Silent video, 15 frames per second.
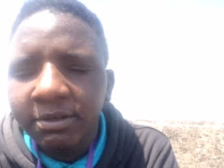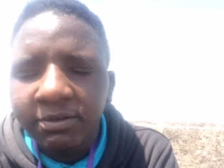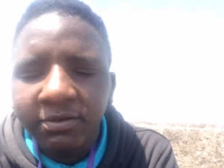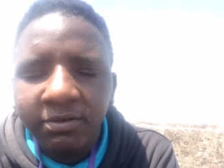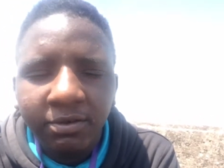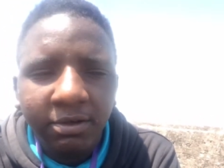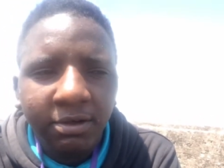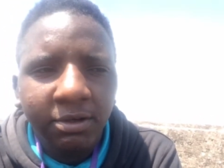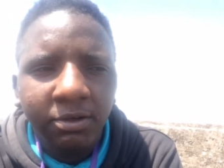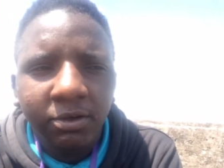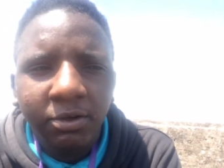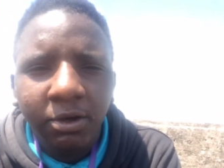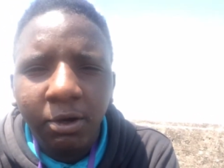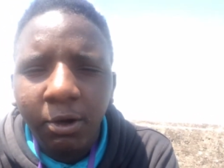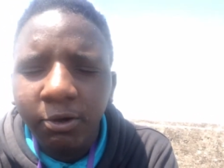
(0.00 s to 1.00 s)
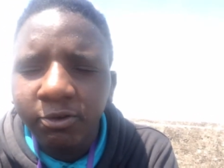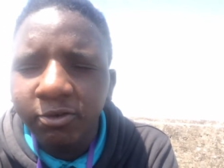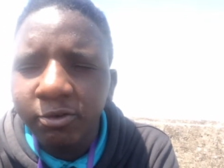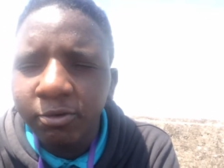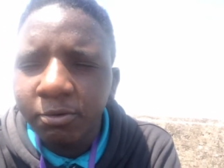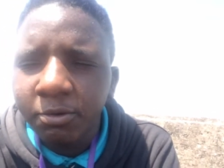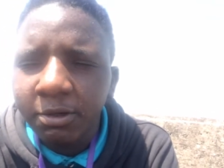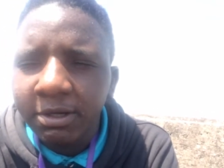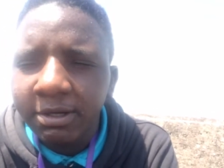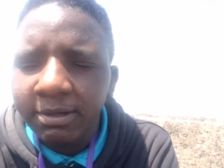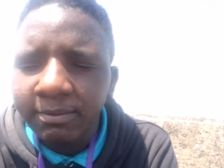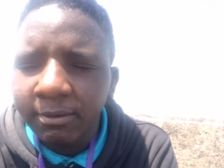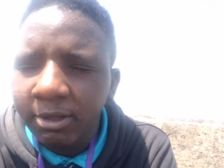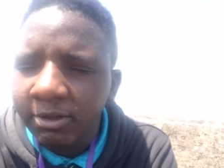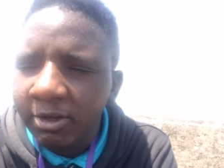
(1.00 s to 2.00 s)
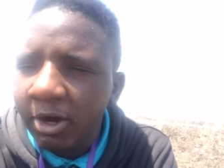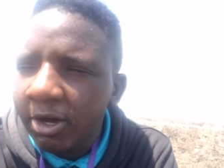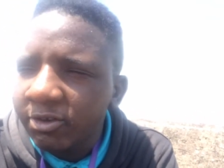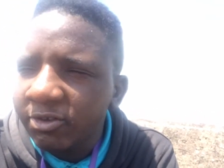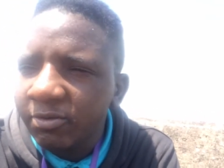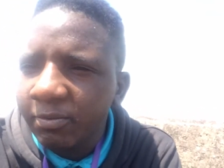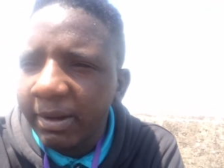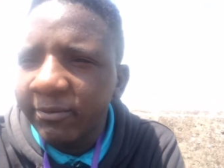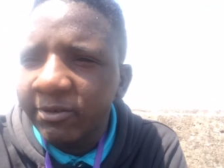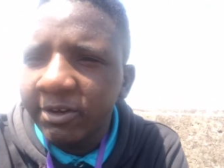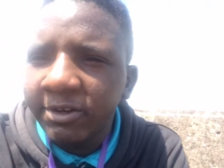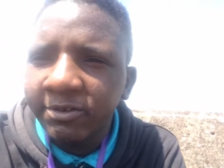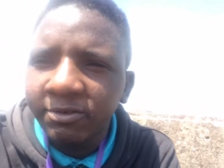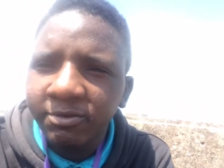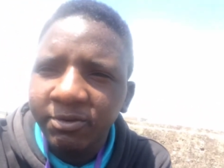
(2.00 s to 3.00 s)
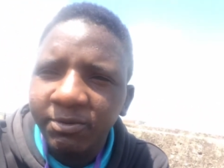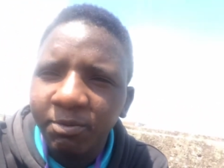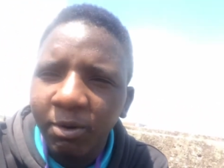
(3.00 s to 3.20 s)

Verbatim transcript: So you can go into uh, like there are some websites.